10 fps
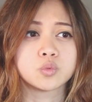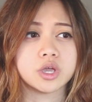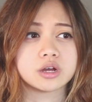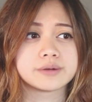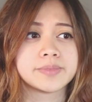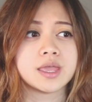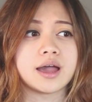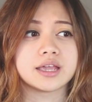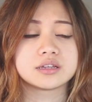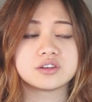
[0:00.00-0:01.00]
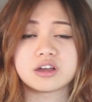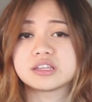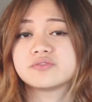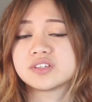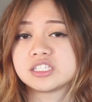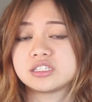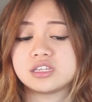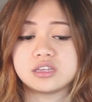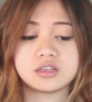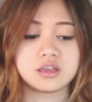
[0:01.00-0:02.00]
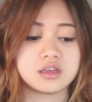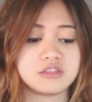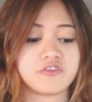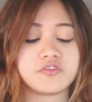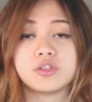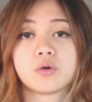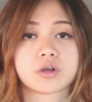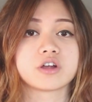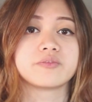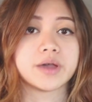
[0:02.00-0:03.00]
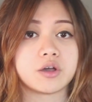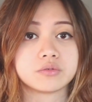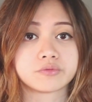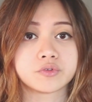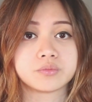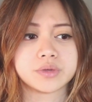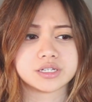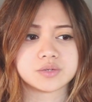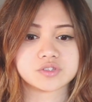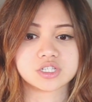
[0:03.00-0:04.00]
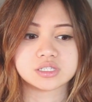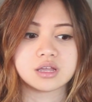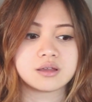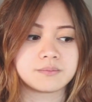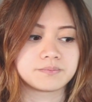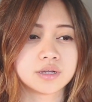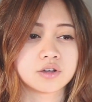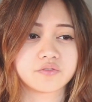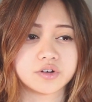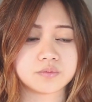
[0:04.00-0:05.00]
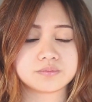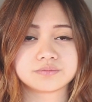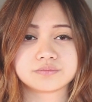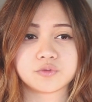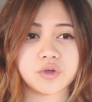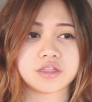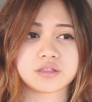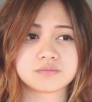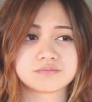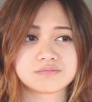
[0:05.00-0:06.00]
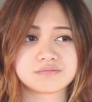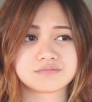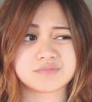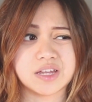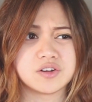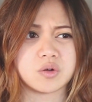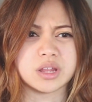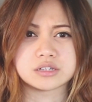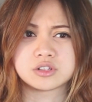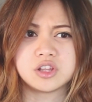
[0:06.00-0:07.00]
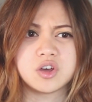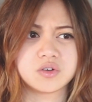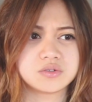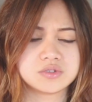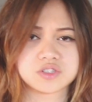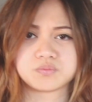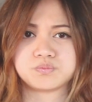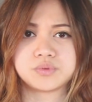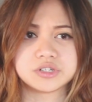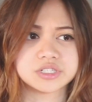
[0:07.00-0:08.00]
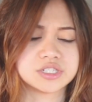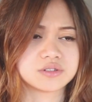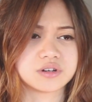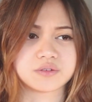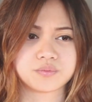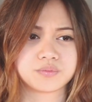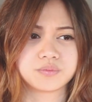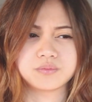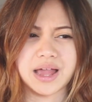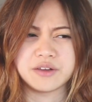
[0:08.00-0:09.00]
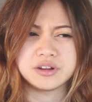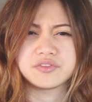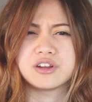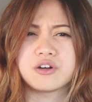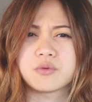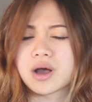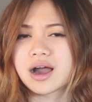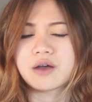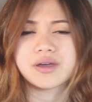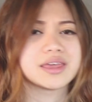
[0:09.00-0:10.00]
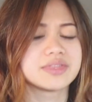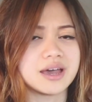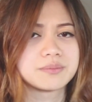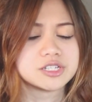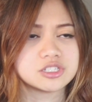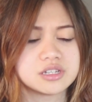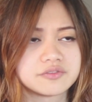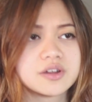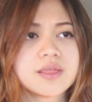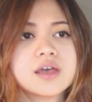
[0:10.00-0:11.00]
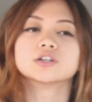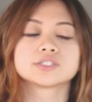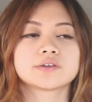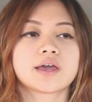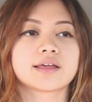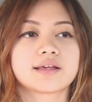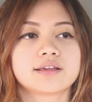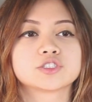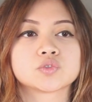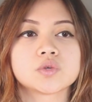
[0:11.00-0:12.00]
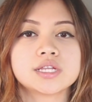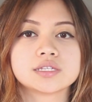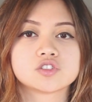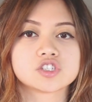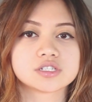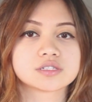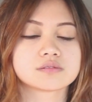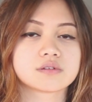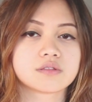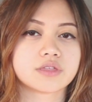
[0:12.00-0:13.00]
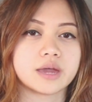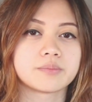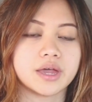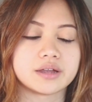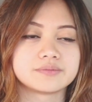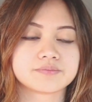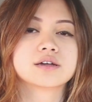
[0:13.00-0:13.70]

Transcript: where I could not even see the floor of my own room because it was just covered with, I don't know, like clothes or books, or I don't even know how I had that much stuff. So yeah, it's really just that bad.